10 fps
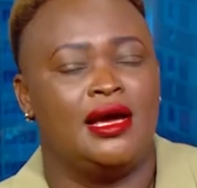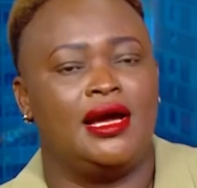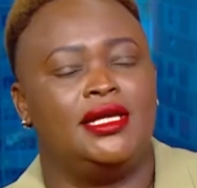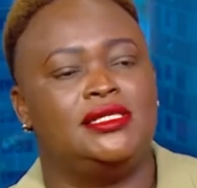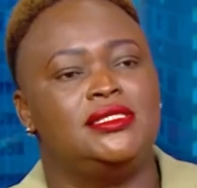
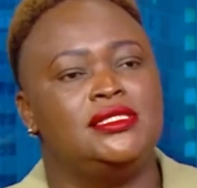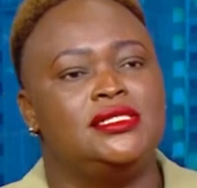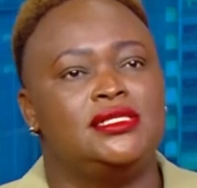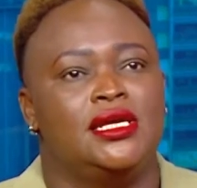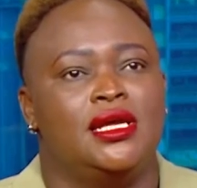
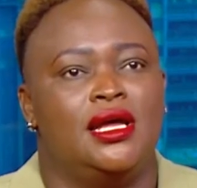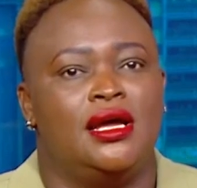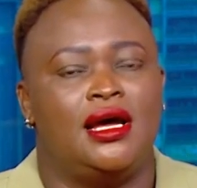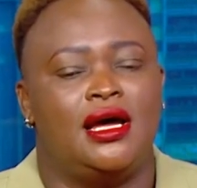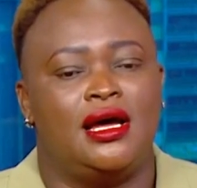And
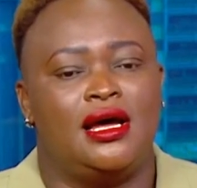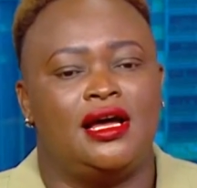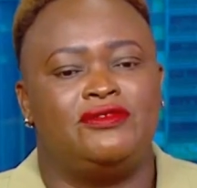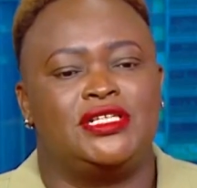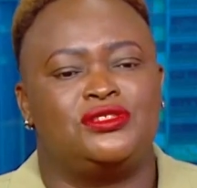
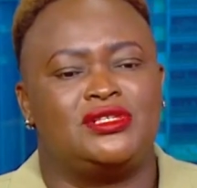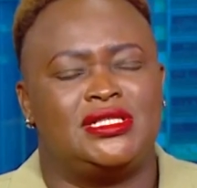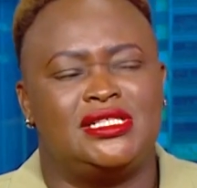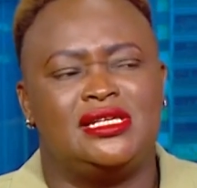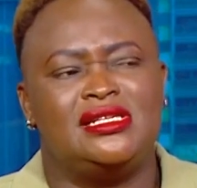after
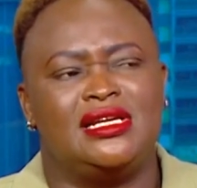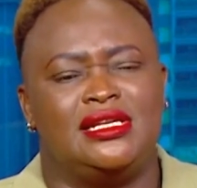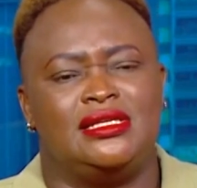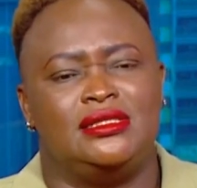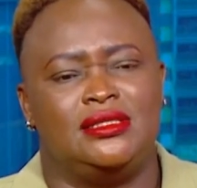strategizing
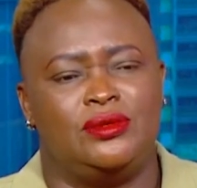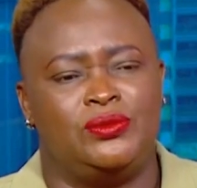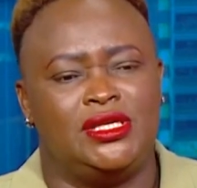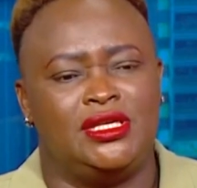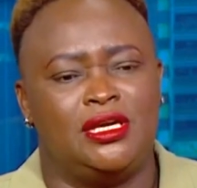and
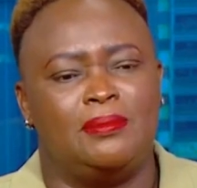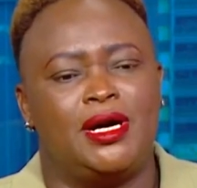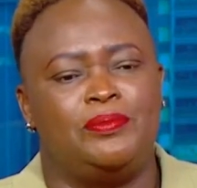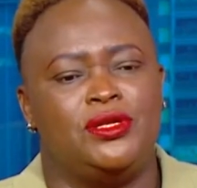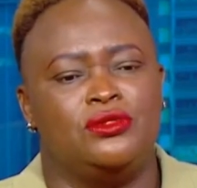we came
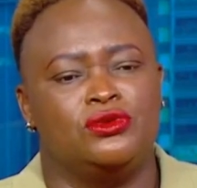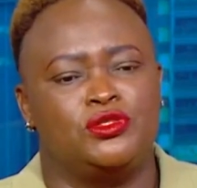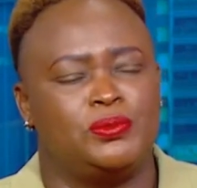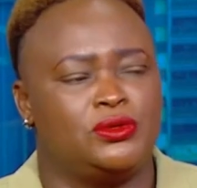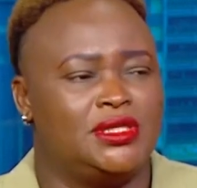up with
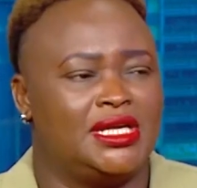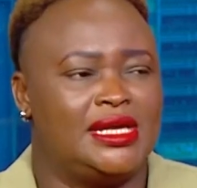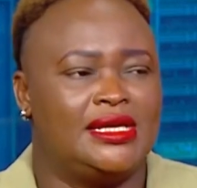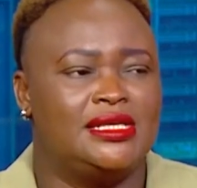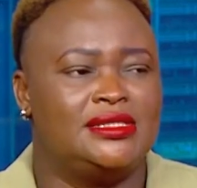those products,
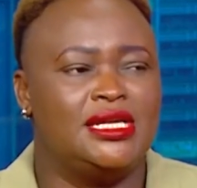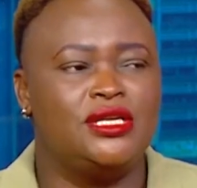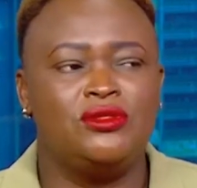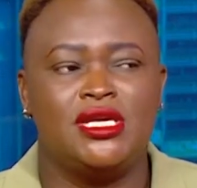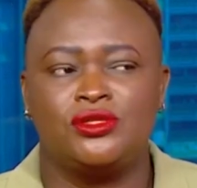I can tell
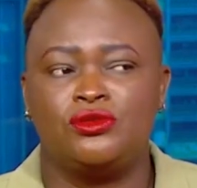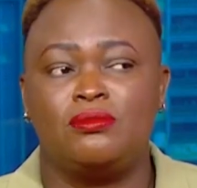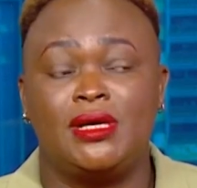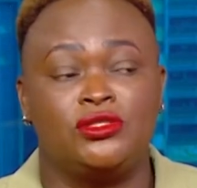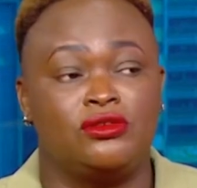you they are so
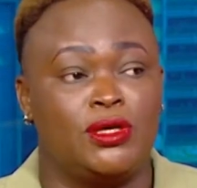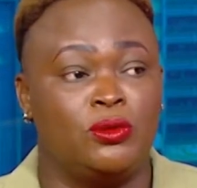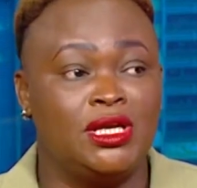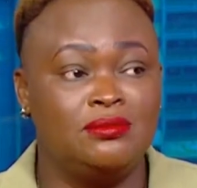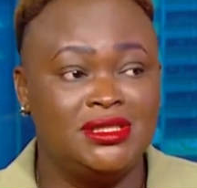much
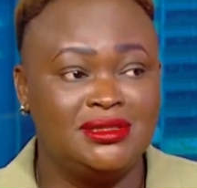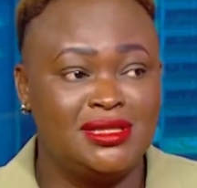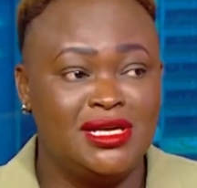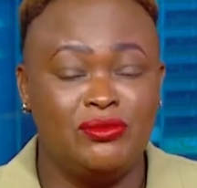overwhelming.